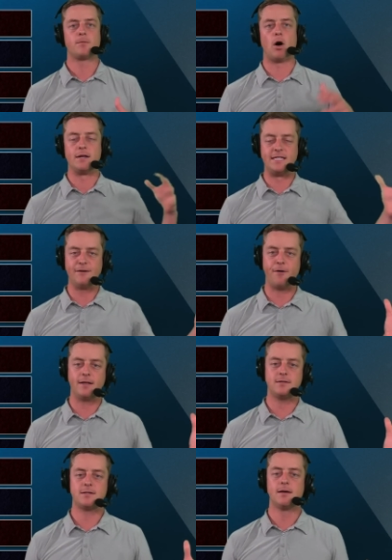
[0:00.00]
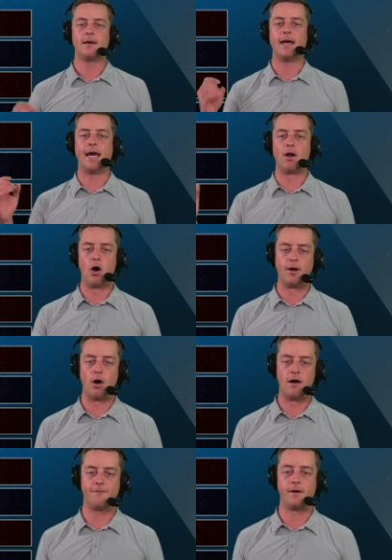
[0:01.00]
on defense and on
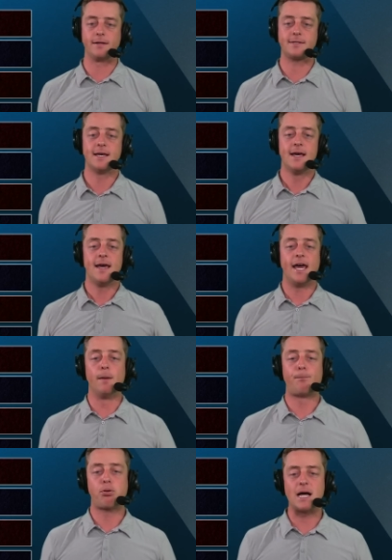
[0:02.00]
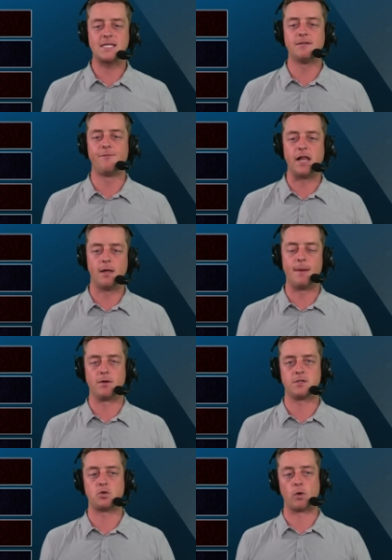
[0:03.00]
offense. Impressive
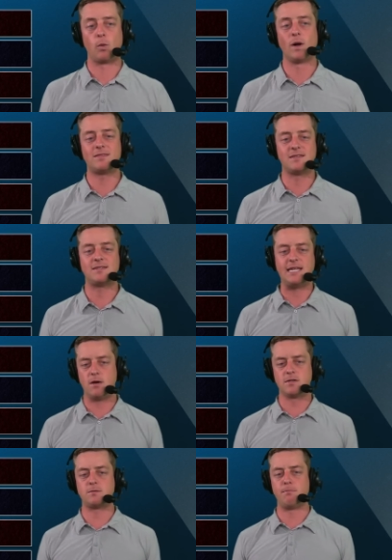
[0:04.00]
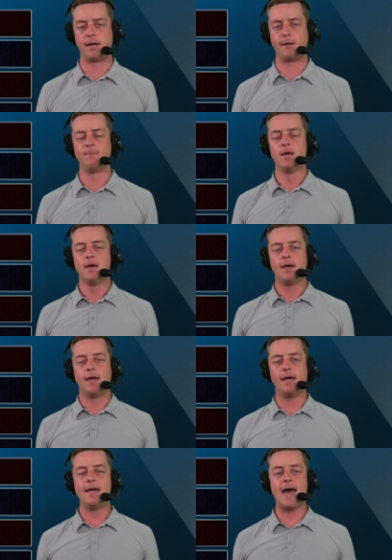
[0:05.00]
developmental story. What this tells me,
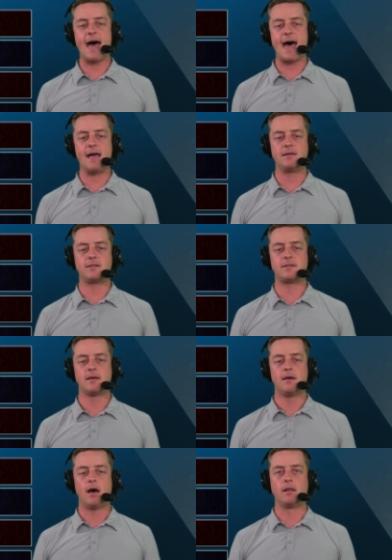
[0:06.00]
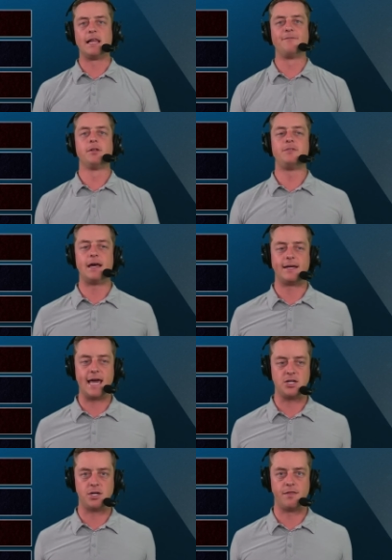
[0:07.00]
he has a level of
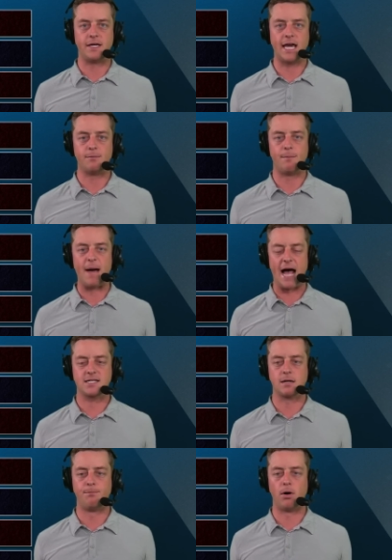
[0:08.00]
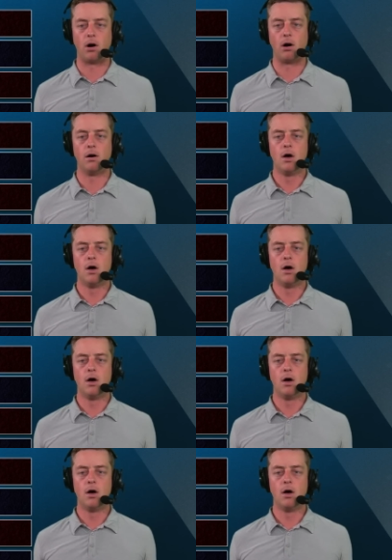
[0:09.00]
dedication to the game of basketball